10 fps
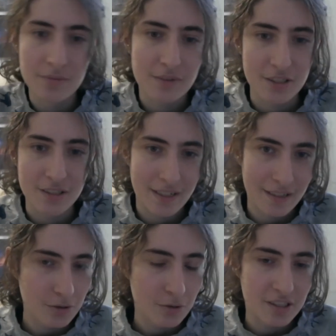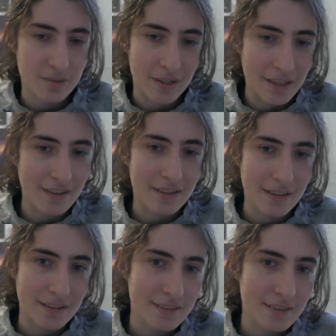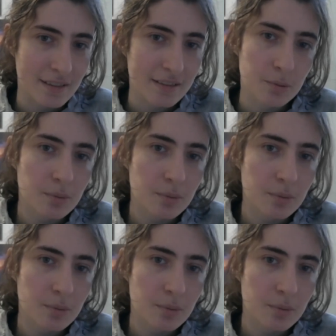Just like, trust me, it's